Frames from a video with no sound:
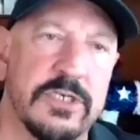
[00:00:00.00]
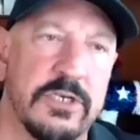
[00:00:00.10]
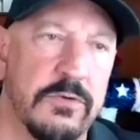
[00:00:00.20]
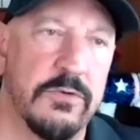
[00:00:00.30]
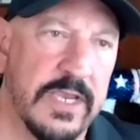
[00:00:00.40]
do
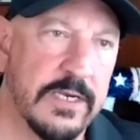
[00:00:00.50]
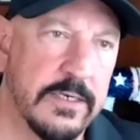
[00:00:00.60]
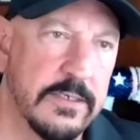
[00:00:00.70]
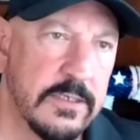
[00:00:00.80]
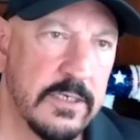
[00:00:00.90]
you think
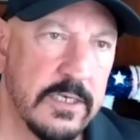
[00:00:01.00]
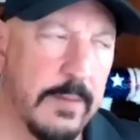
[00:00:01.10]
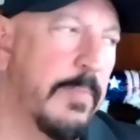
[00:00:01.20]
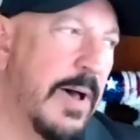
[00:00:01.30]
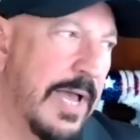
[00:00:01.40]

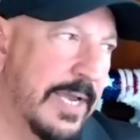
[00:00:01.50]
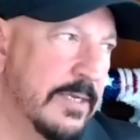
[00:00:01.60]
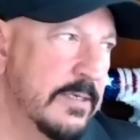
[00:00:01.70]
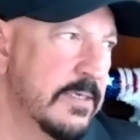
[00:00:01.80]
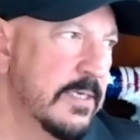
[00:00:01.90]

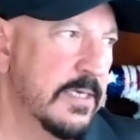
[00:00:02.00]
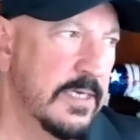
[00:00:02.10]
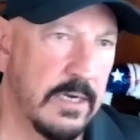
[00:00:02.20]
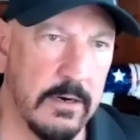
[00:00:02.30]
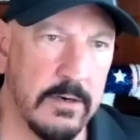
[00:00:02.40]
combined
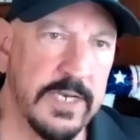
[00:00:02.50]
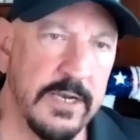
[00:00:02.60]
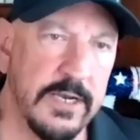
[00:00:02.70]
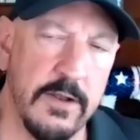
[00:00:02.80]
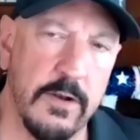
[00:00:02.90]
are
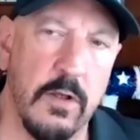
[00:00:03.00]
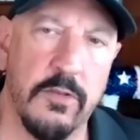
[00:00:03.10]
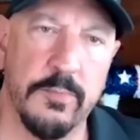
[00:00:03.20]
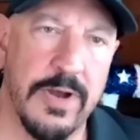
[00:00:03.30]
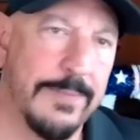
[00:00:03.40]
needed on all
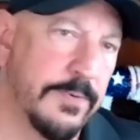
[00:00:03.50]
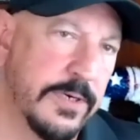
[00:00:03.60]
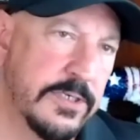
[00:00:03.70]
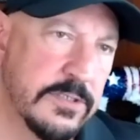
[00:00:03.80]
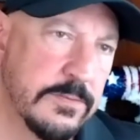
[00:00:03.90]
the
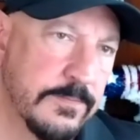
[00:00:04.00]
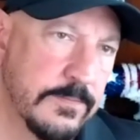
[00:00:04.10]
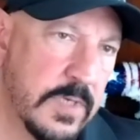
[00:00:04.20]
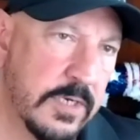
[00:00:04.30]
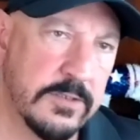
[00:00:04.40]
properties?
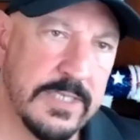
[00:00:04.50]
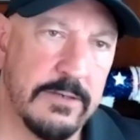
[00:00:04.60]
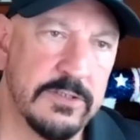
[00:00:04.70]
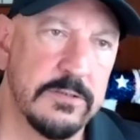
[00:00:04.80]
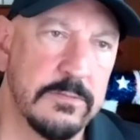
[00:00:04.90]
100,000? On